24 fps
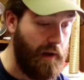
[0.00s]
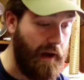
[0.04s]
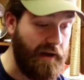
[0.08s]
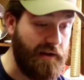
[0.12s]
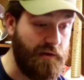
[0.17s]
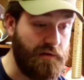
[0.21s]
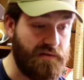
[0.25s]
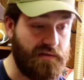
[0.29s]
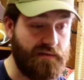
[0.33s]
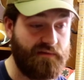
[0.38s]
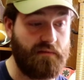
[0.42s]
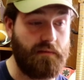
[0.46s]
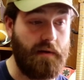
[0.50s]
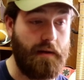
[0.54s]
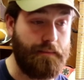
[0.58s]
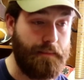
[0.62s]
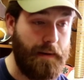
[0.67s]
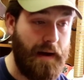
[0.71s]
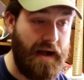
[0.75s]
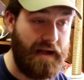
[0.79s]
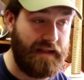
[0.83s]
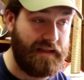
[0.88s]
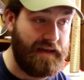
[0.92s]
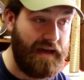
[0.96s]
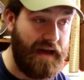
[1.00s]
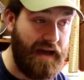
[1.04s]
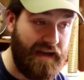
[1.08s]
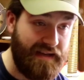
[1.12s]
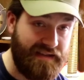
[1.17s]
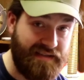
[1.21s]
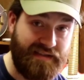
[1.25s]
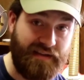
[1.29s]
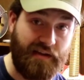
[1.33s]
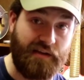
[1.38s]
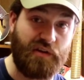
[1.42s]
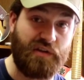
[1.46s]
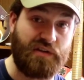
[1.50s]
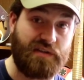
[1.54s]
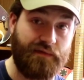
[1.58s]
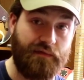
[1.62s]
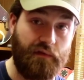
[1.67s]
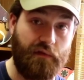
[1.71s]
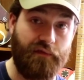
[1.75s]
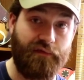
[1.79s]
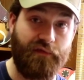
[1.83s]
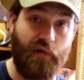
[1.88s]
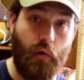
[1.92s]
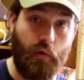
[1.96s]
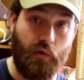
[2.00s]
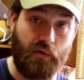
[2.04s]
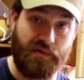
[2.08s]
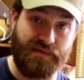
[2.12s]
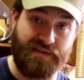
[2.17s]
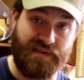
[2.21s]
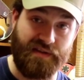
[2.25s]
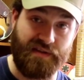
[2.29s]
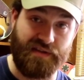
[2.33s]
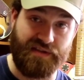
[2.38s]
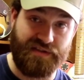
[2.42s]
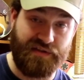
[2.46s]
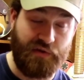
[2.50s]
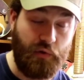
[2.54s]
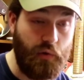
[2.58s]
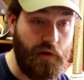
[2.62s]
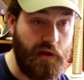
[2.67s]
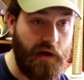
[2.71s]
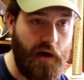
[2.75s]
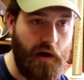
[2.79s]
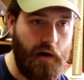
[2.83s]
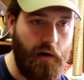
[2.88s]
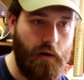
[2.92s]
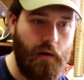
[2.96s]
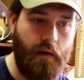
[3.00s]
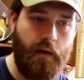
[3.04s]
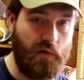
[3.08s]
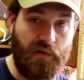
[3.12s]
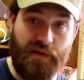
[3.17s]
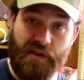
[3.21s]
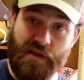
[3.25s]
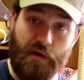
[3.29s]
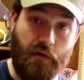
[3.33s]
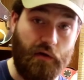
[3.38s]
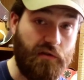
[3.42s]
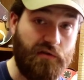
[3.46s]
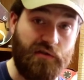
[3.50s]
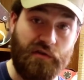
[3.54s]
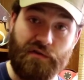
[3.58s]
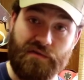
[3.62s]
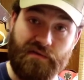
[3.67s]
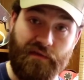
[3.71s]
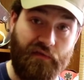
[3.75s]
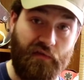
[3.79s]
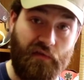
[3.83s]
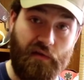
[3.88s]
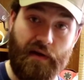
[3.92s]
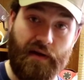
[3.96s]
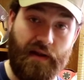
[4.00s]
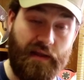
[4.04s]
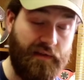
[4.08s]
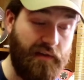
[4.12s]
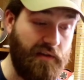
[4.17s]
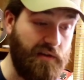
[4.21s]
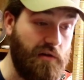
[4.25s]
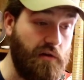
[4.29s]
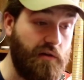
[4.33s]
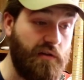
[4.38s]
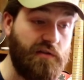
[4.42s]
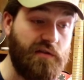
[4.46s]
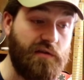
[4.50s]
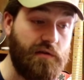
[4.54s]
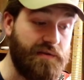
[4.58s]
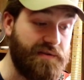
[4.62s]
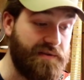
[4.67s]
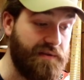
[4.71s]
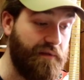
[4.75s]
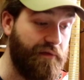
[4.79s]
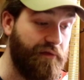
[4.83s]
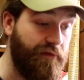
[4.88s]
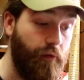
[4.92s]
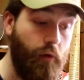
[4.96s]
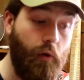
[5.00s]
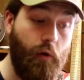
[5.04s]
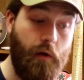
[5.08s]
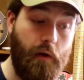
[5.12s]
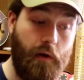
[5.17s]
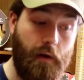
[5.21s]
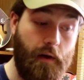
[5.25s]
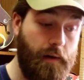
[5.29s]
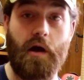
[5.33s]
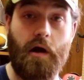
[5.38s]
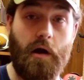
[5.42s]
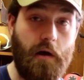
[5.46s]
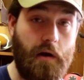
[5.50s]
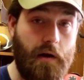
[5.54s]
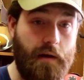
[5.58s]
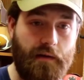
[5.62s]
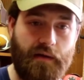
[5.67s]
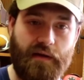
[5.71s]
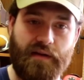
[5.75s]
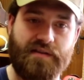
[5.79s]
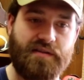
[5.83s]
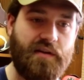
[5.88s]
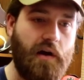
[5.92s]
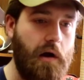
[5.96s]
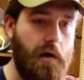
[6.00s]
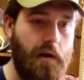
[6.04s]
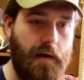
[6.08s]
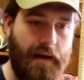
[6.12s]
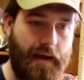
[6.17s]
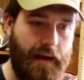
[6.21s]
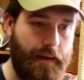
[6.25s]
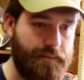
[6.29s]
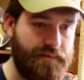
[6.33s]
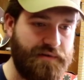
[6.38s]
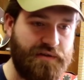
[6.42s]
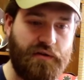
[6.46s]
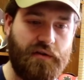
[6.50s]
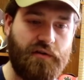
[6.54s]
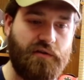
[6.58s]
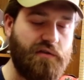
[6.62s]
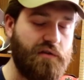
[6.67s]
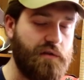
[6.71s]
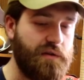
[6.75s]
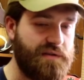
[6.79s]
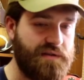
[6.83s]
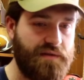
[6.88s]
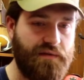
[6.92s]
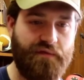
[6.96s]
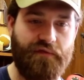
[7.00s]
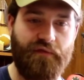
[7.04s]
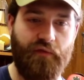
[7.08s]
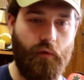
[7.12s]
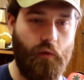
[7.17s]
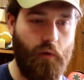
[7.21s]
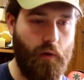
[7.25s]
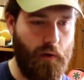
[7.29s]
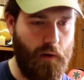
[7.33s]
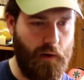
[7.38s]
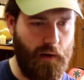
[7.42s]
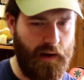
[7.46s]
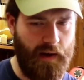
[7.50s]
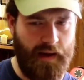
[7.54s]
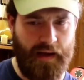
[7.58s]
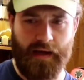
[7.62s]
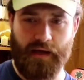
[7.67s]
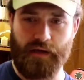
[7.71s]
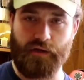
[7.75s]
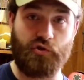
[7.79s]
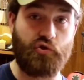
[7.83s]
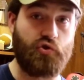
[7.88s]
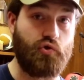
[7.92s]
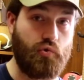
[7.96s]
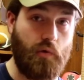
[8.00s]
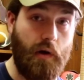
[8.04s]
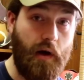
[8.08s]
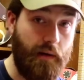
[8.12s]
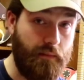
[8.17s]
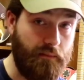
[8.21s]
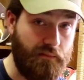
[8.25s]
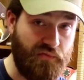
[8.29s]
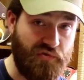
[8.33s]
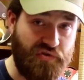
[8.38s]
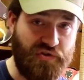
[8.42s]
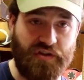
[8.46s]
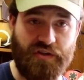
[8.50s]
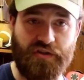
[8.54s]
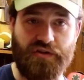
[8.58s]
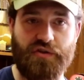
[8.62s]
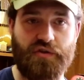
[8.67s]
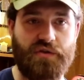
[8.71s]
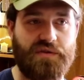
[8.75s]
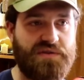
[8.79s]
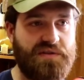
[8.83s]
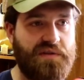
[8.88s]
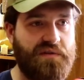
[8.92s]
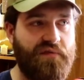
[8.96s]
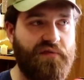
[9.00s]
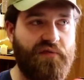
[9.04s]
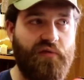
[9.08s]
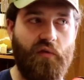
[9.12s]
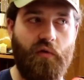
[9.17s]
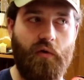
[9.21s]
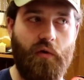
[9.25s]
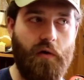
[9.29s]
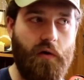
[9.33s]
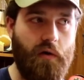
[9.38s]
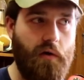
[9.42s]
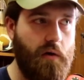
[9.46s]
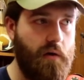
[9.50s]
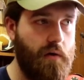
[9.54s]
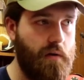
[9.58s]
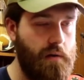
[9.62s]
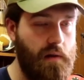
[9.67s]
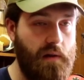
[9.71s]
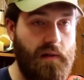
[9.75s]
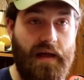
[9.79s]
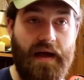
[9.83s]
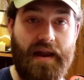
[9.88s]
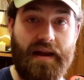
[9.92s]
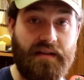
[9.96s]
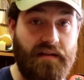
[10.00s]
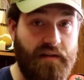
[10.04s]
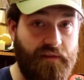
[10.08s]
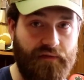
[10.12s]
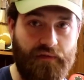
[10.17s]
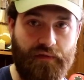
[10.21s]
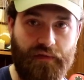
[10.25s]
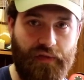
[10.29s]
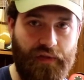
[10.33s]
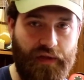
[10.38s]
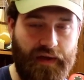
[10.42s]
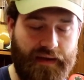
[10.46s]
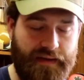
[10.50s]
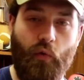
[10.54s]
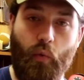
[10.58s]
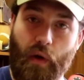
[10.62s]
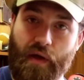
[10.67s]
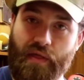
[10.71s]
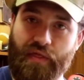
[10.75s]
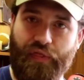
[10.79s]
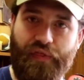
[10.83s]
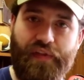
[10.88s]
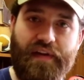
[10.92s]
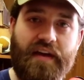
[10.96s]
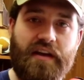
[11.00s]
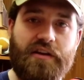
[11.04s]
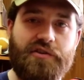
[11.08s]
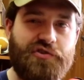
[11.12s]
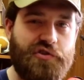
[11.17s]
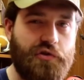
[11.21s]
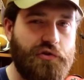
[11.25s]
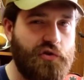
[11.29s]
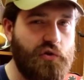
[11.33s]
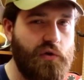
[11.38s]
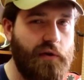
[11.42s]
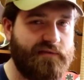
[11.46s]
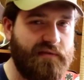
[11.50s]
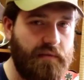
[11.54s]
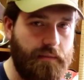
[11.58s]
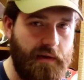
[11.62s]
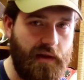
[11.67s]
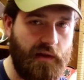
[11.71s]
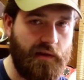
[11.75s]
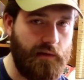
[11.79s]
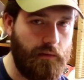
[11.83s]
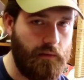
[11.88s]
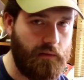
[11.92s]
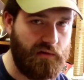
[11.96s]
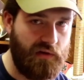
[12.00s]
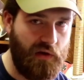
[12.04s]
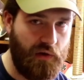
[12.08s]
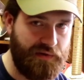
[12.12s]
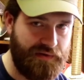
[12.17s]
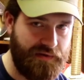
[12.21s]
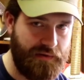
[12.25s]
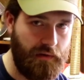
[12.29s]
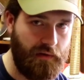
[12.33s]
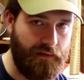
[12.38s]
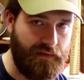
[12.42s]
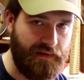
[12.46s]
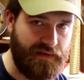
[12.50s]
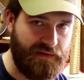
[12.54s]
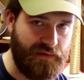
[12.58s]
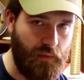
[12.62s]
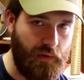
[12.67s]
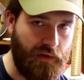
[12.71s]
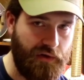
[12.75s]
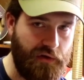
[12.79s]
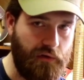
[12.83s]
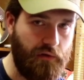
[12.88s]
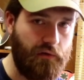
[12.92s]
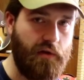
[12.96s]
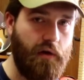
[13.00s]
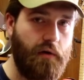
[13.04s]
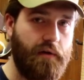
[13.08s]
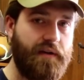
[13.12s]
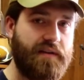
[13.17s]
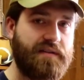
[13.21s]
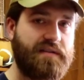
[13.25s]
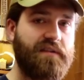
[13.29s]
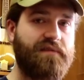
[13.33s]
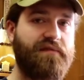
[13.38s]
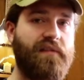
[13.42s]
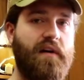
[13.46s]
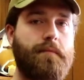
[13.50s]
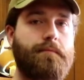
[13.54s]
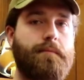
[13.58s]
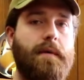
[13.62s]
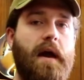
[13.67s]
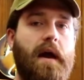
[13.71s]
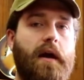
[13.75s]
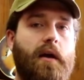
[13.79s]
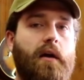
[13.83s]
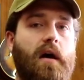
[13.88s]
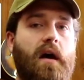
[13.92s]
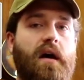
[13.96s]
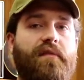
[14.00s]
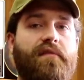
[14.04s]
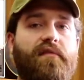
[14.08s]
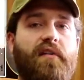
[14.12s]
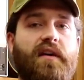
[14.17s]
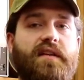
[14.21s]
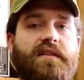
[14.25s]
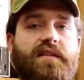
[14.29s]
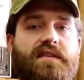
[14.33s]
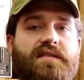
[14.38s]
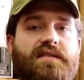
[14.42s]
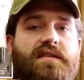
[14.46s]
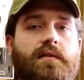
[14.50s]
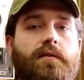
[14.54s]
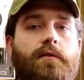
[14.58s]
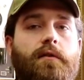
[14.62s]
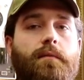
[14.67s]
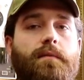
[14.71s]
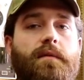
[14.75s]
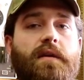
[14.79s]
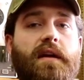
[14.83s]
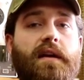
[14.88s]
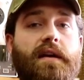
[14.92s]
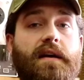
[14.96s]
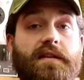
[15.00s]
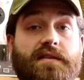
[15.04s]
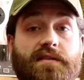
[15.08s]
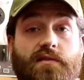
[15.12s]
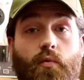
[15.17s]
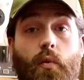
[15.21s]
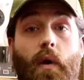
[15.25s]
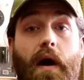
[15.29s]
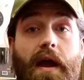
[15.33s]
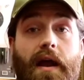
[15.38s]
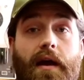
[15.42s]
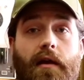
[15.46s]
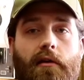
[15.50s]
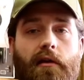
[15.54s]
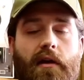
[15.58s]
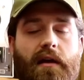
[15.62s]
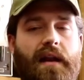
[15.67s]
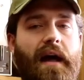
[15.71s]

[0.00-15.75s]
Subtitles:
I use it for my podcasts. I use it for vocals in the studio. Really, you can use it for anything. You can use it for our guitar amps. You can use it for drums. You could use it for a lot of different things. The one thing is you do have to be a little closer to this one. You'll notice if I back off like this a little bit, it gets quieter.